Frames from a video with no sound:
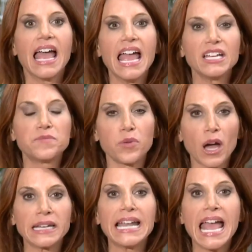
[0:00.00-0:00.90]
and
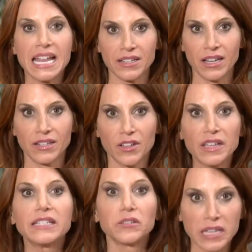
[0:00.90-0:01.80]
brought an end to
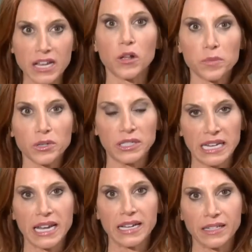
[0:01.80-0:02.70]
these legal
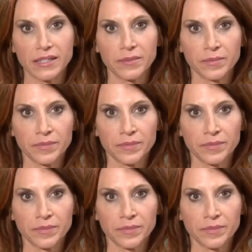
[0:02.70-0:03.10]
proceedings.